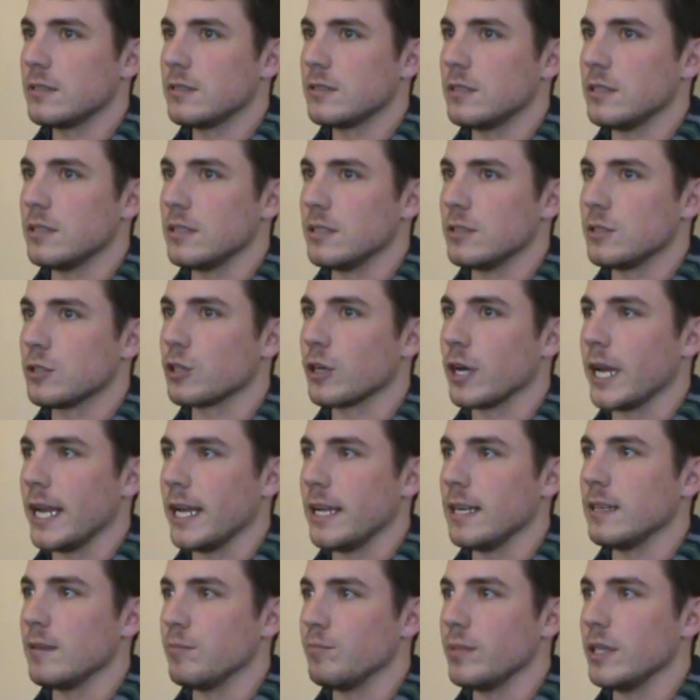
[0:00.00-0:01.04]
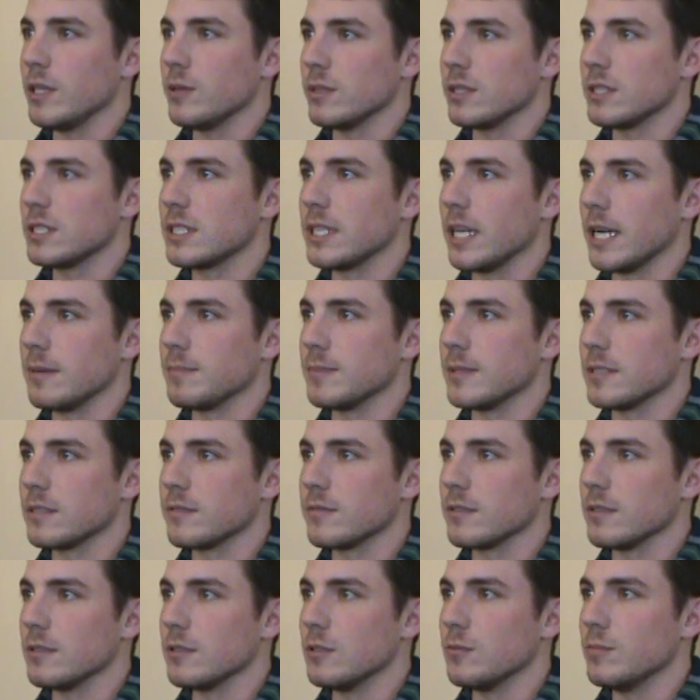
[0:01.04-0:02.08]
to train and be snipers
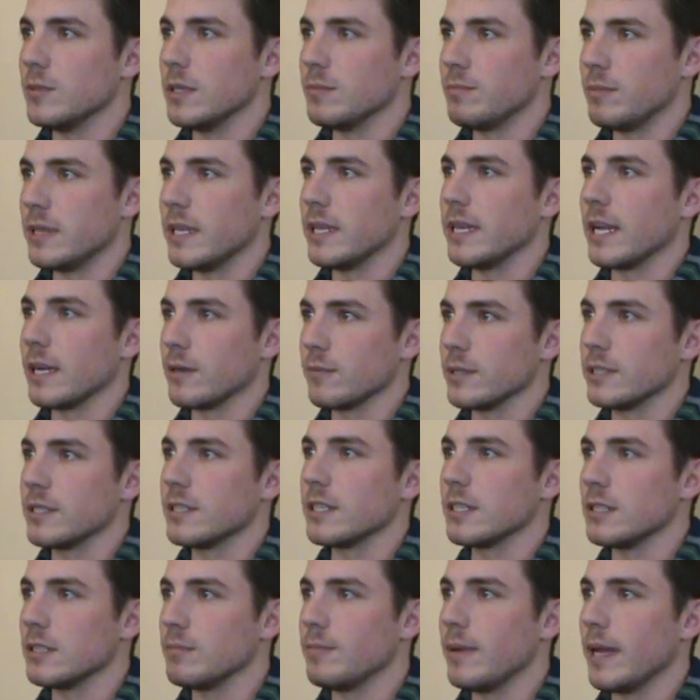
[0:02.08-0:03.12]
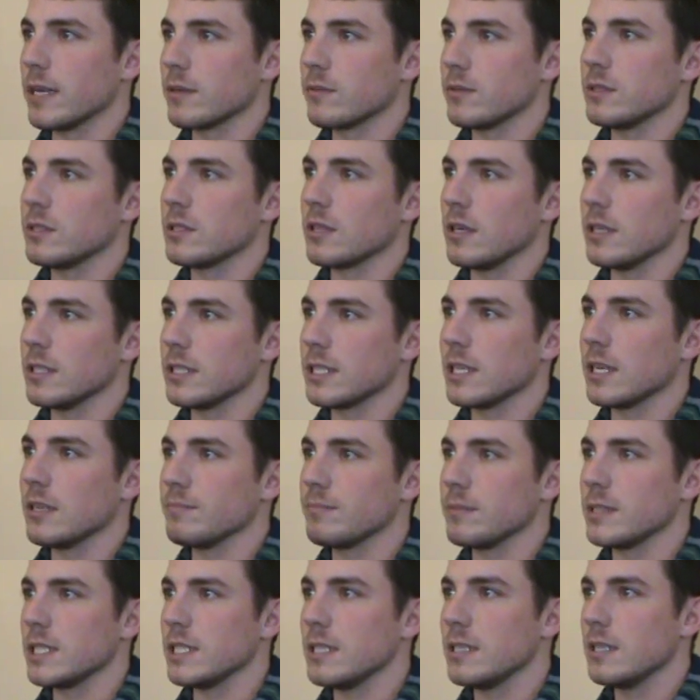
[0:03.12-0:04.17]
for a little bit, but then I returned back with Charlie
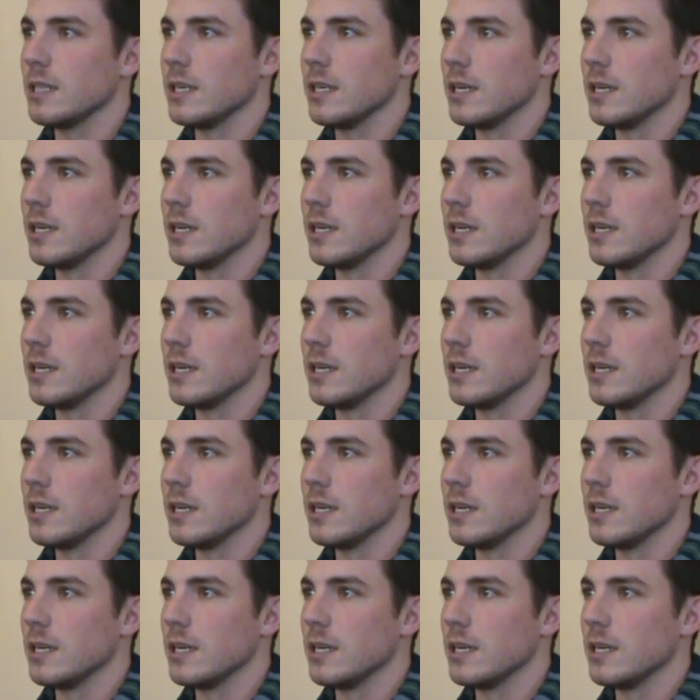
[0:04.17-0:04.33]
Company.